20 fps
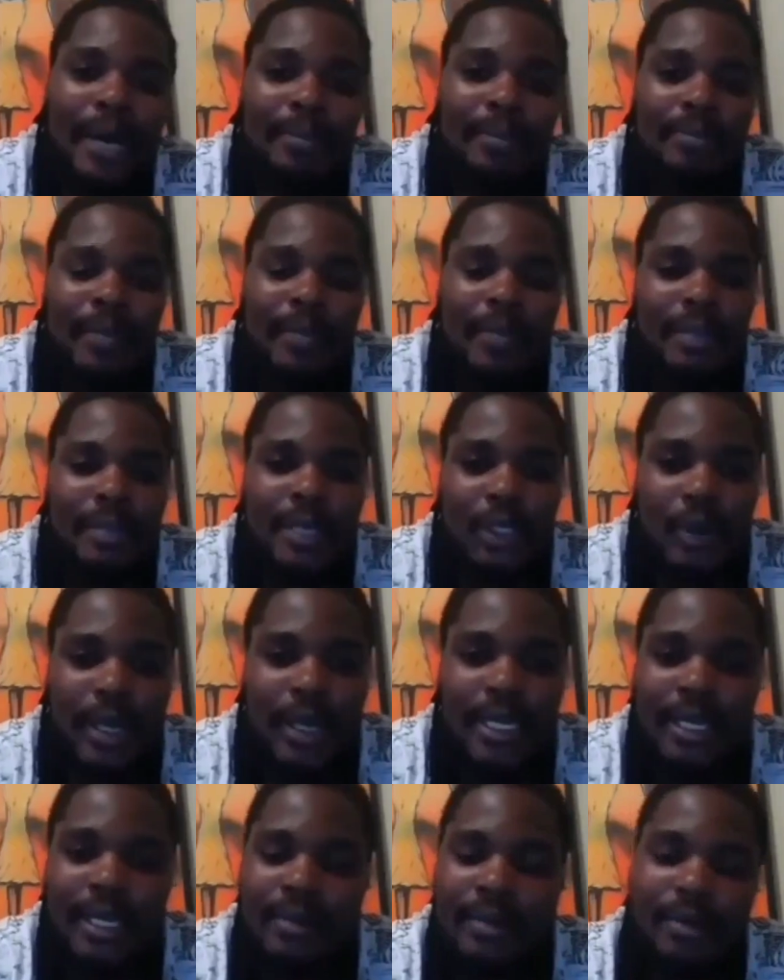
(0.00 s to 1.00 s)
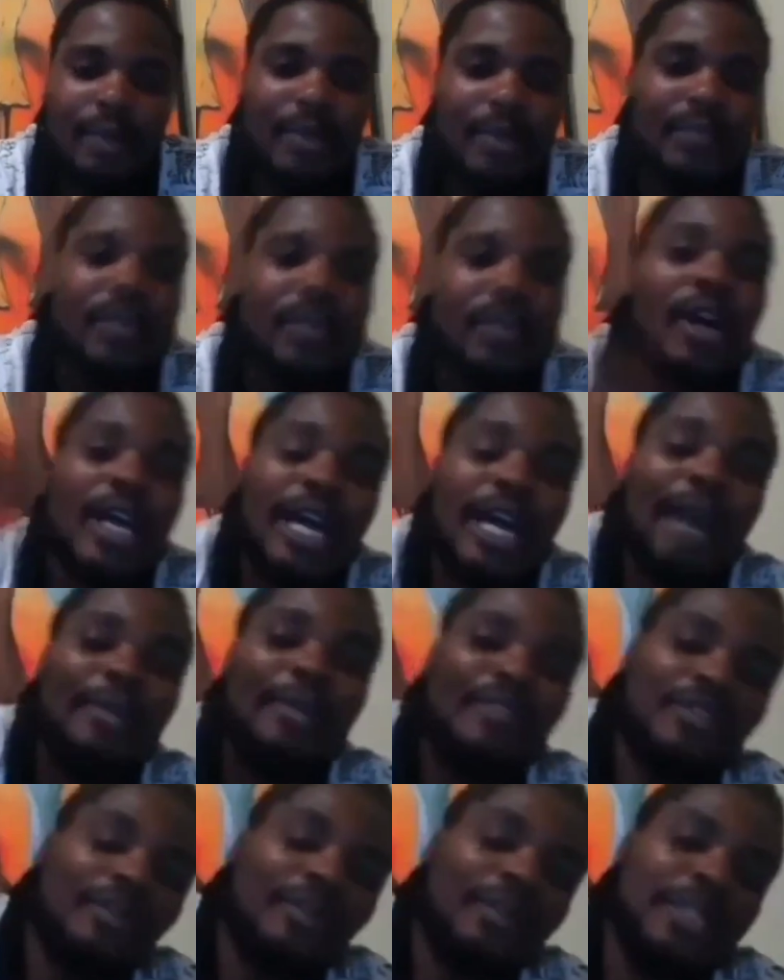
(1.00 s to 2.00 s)
the Botswana, almost coming
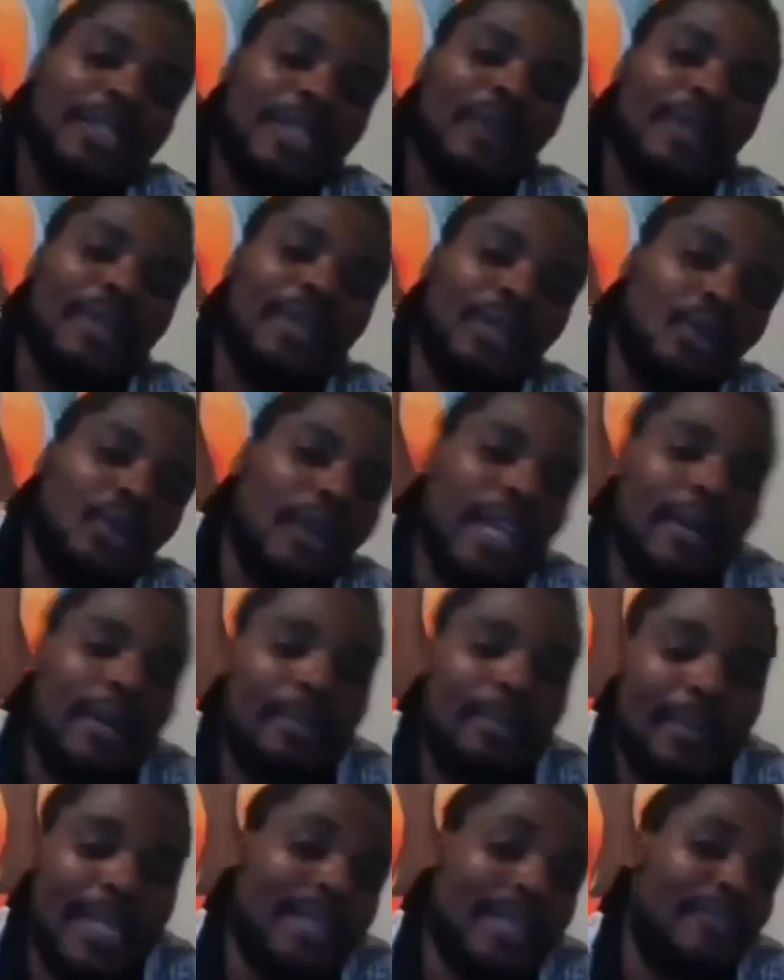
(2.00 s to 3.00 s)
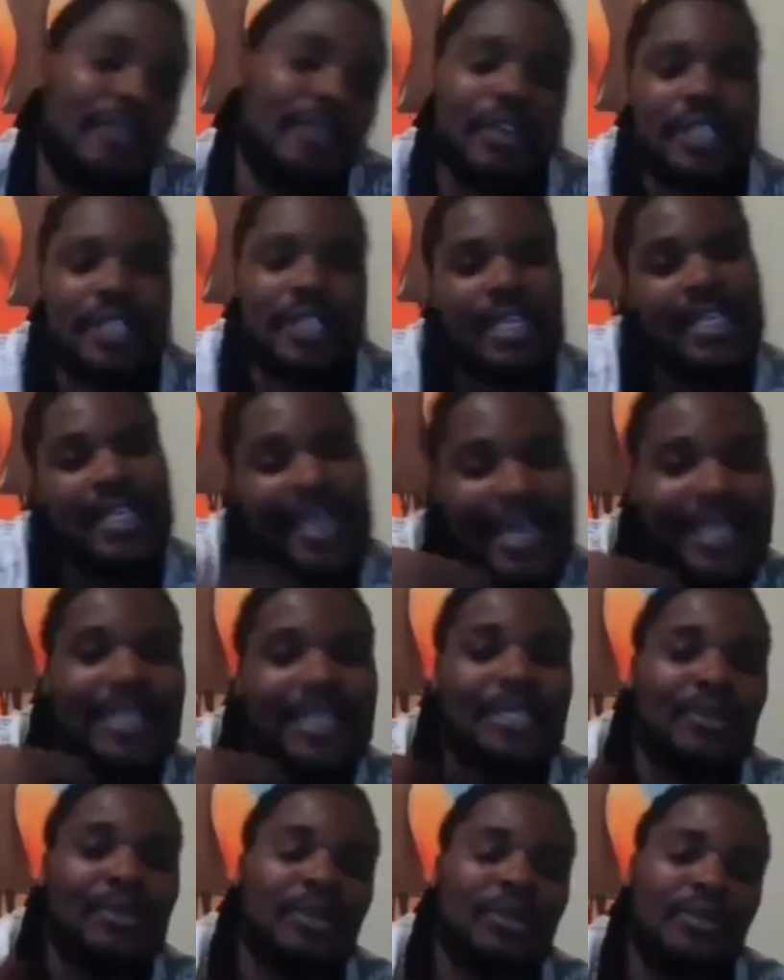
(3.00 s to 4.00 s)
from the Southern Column. But of course, in the end, they
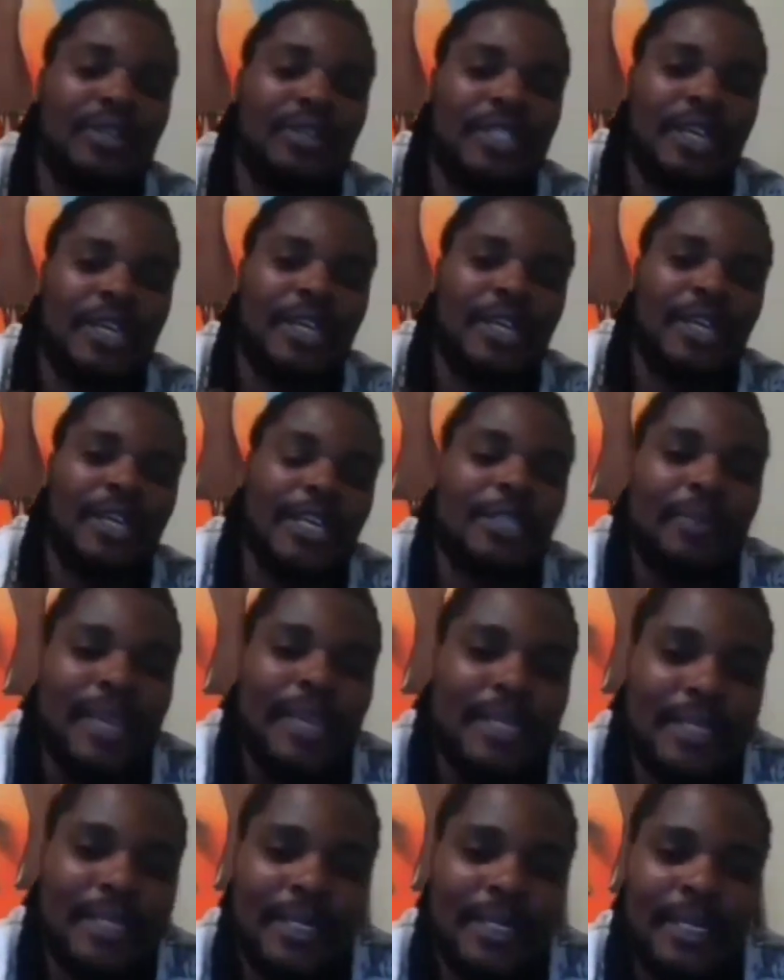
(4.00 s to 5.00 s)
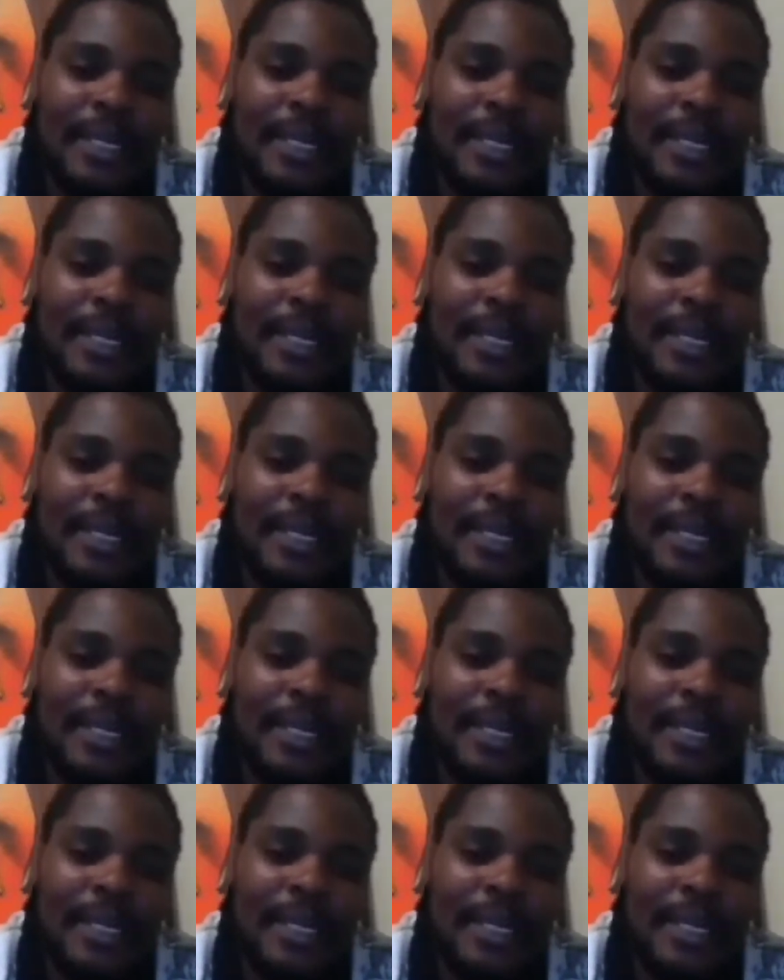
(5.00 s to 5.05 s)
did not reach that space.